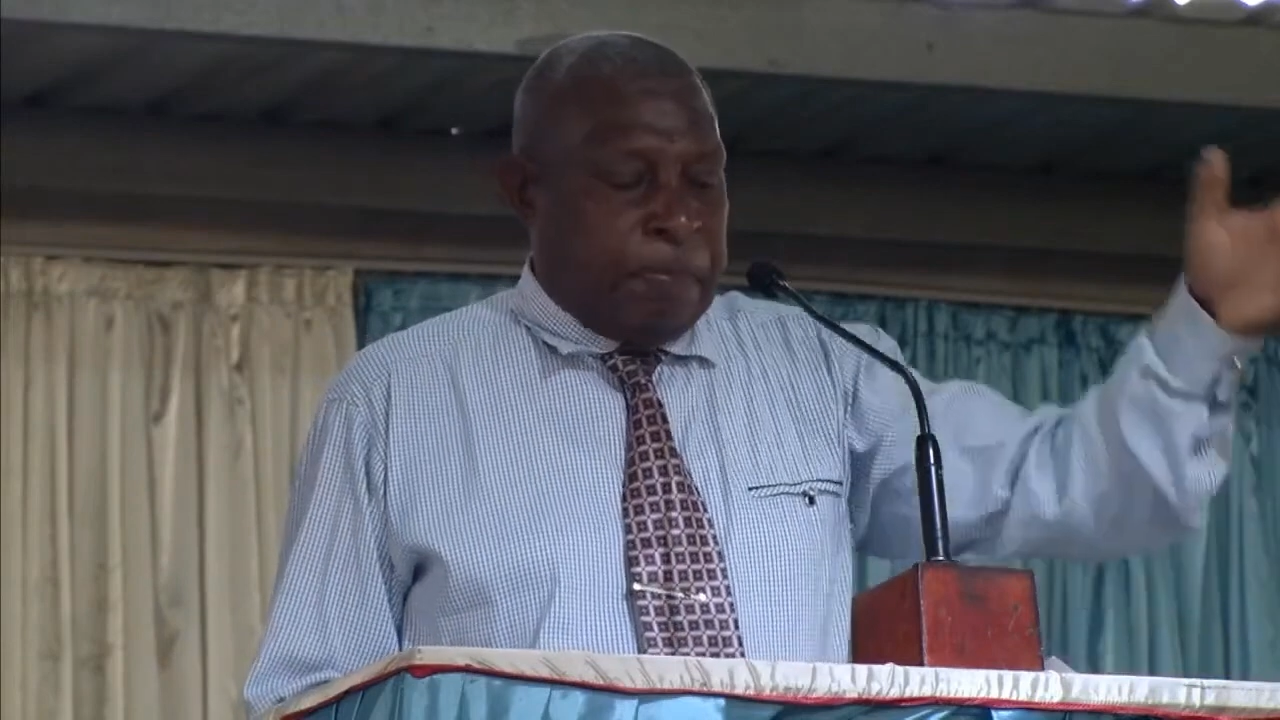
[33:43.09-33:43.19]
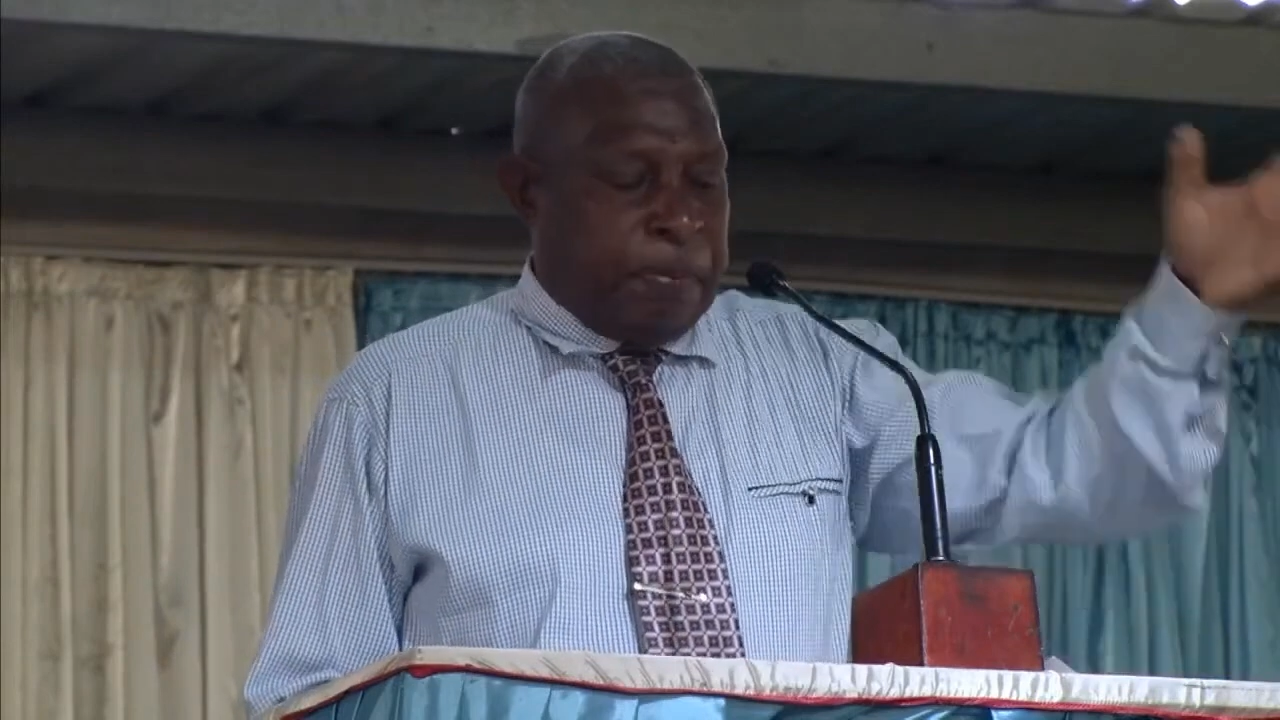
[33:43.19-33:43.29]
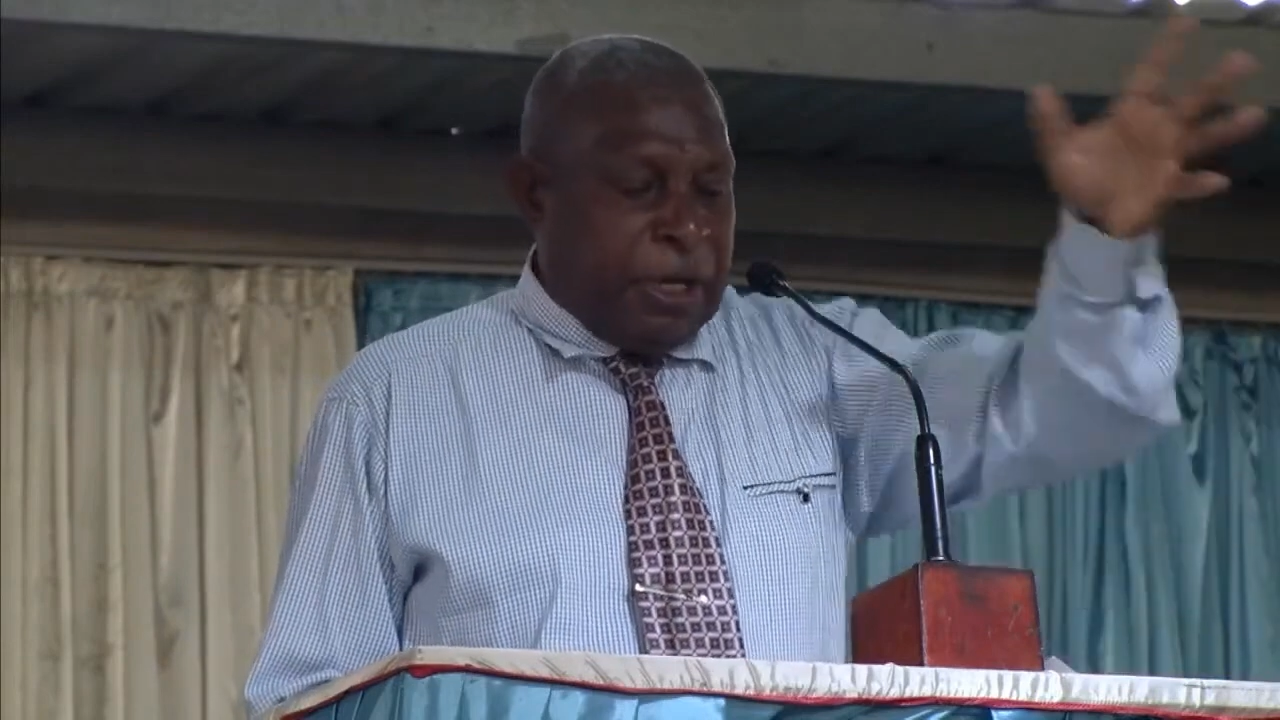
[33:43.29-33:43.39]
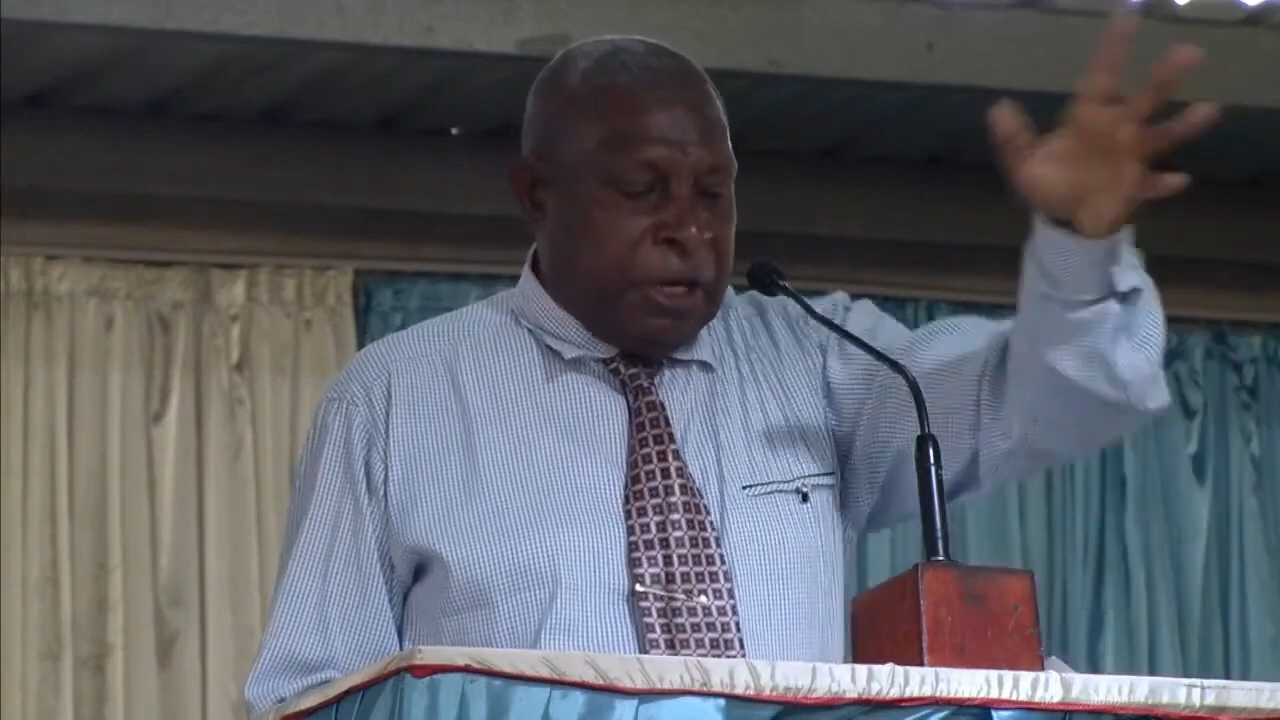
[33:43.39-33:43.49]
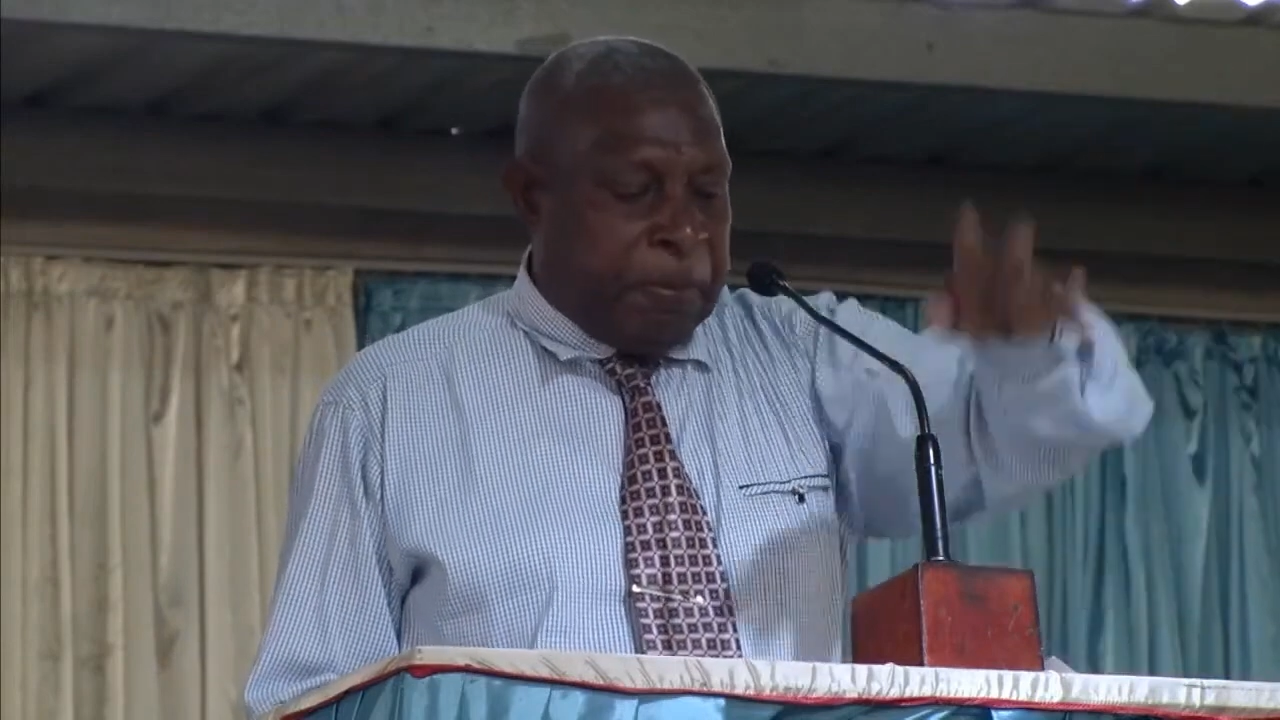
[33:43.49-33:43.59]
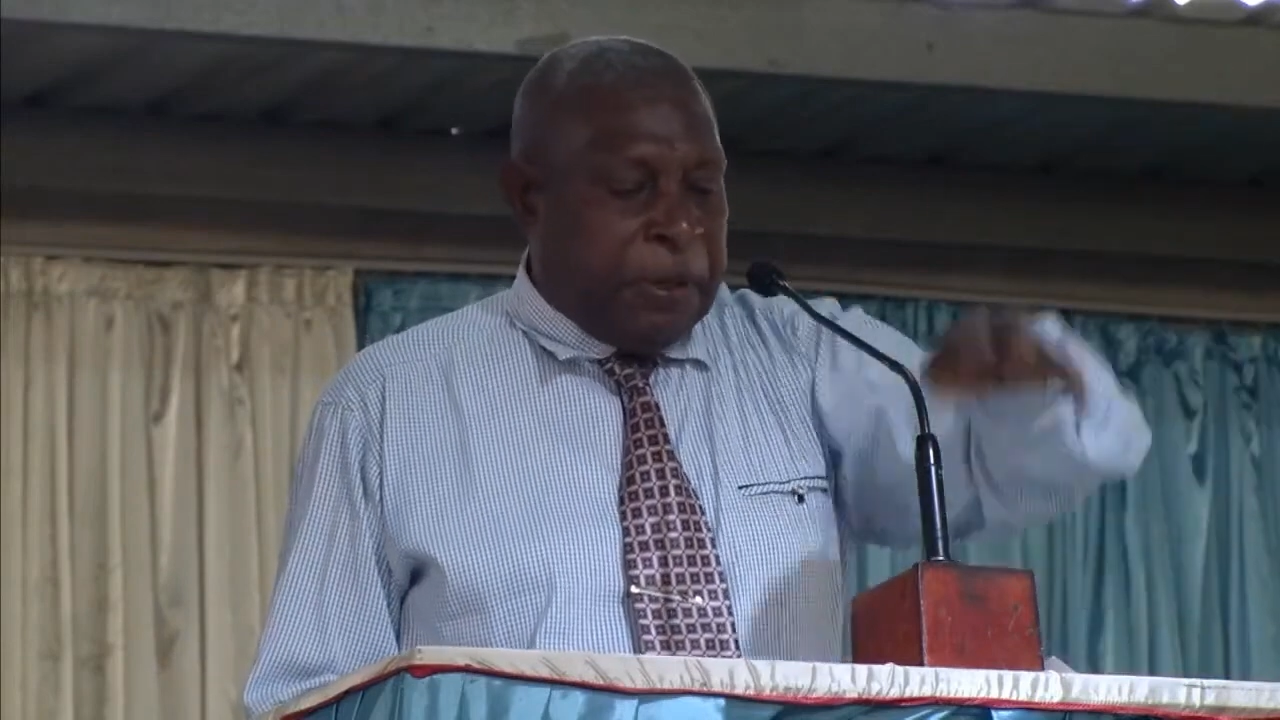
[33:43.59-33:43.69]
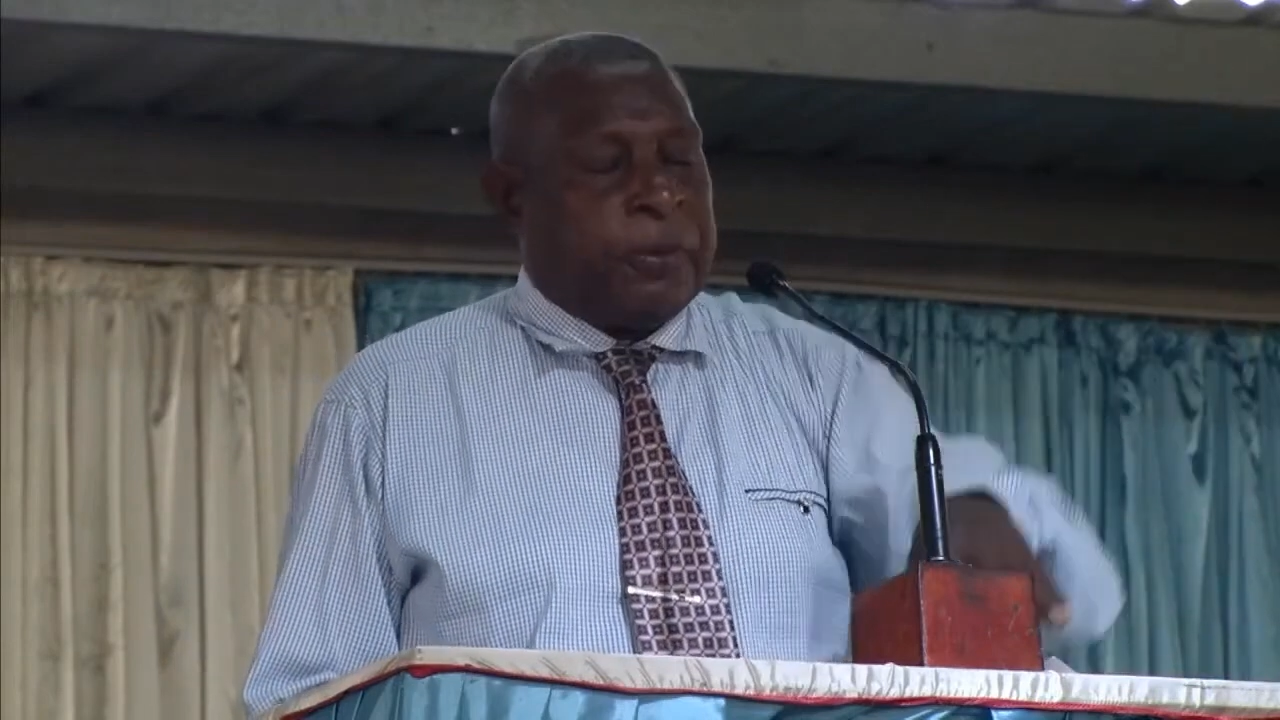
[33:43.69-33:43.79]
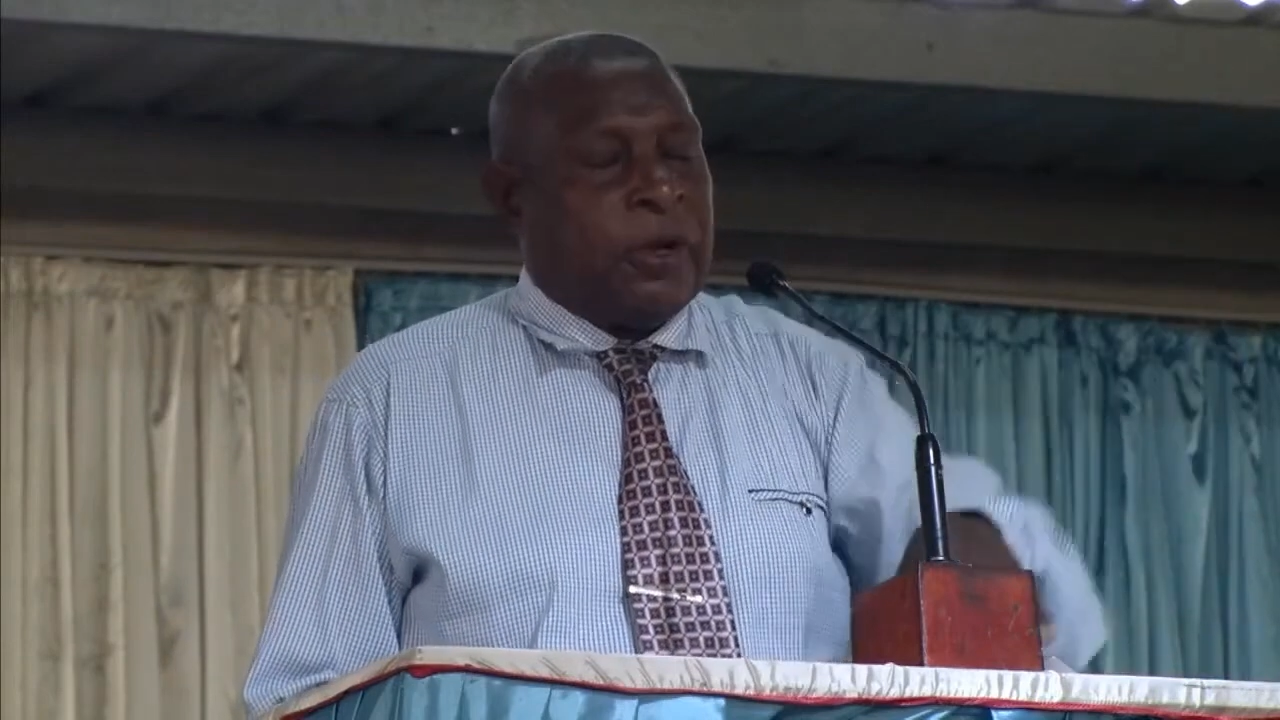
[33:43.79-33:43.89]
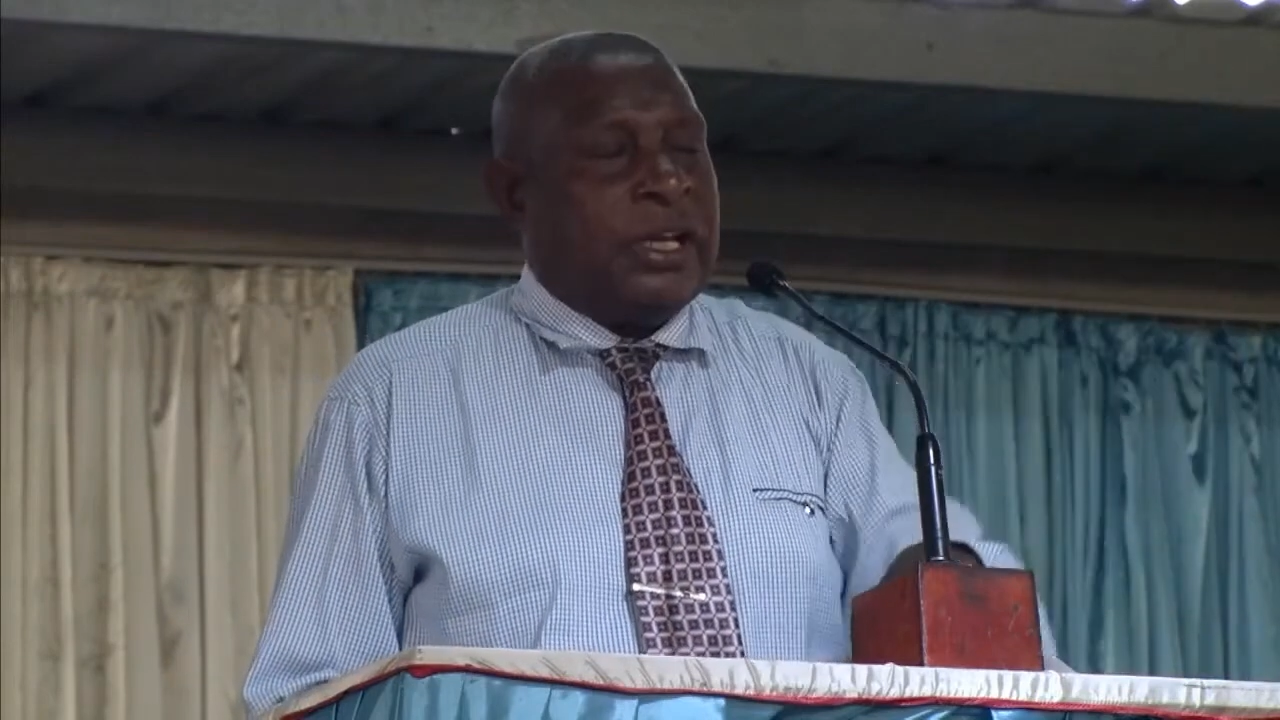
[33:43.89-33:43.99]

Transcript: bring in people,